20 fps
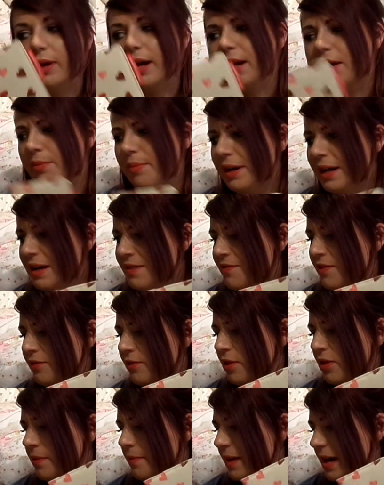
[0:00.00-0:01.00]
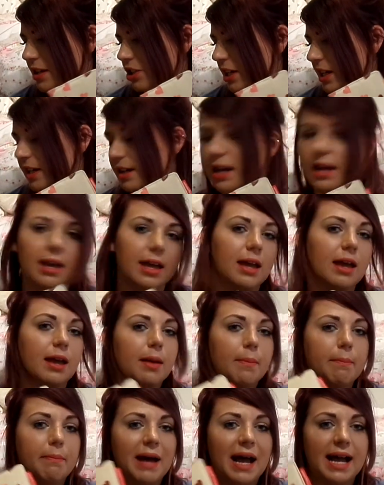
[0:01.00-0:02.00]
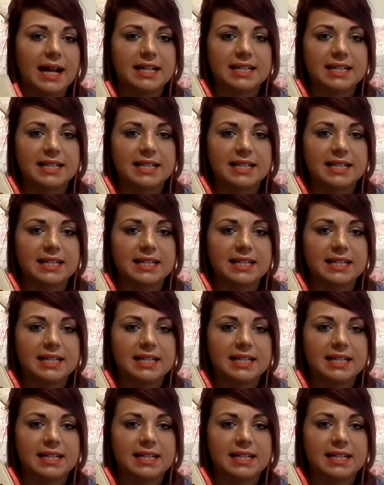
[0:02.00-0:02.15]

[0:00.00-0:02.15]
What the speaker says: And I believe I've got the matching bag